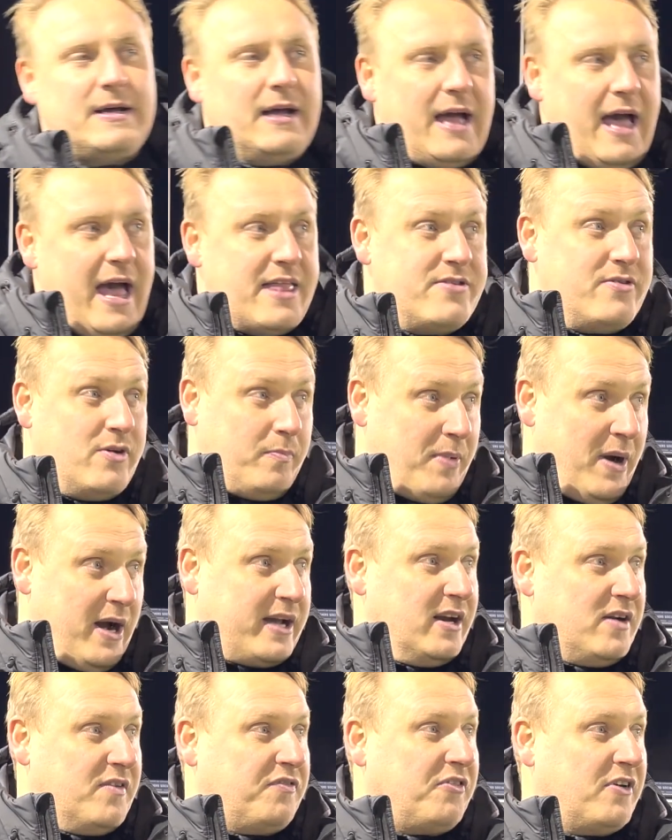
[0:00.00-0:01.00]
ended up
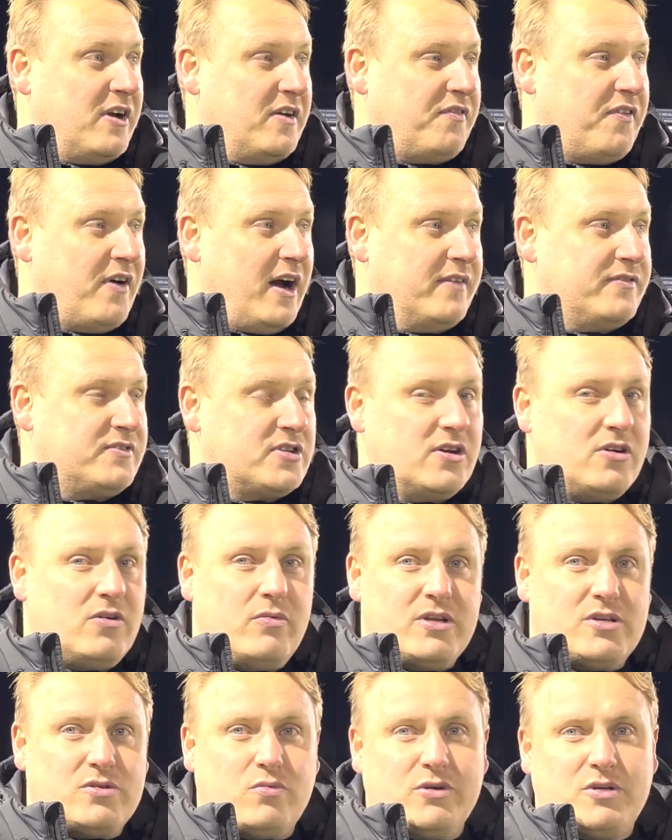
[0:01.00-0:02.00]
back in a 3-5-2,
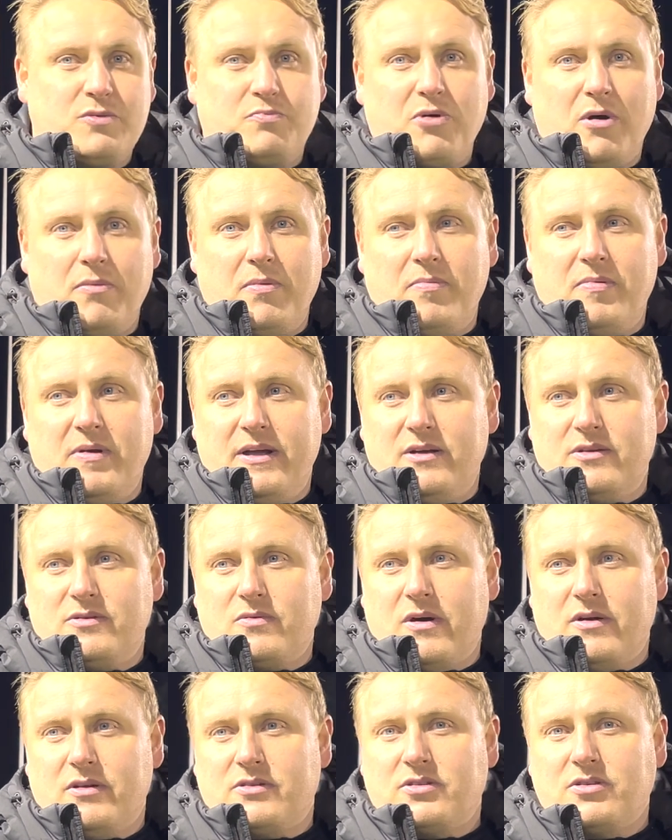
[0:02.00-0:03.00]
which, which probably is,
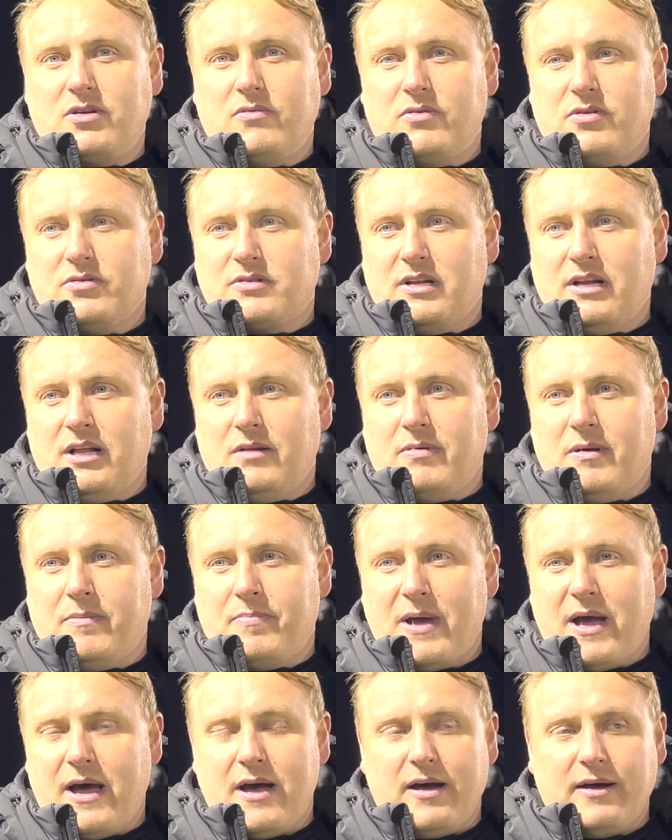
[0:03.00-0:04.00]
it suited us a little bit
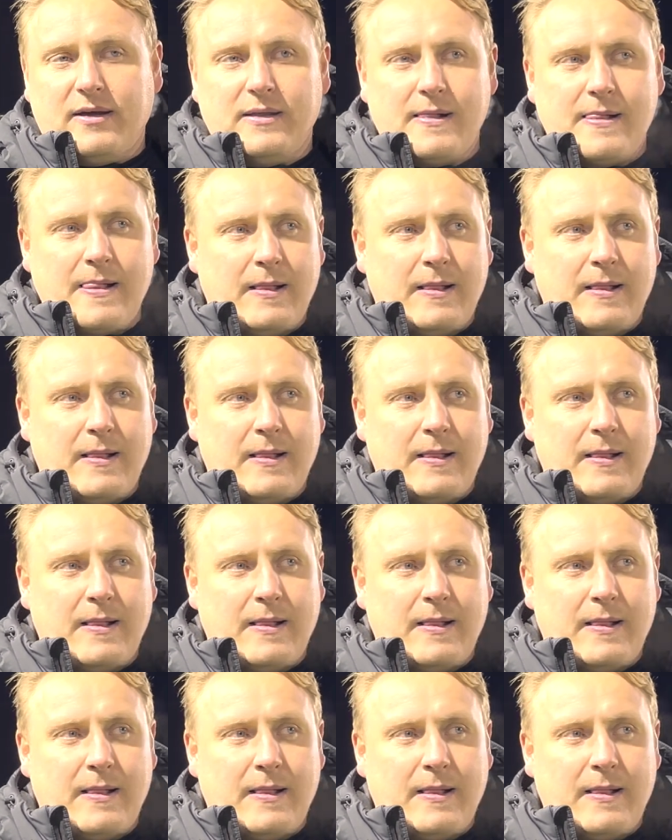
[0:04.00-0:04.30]
better.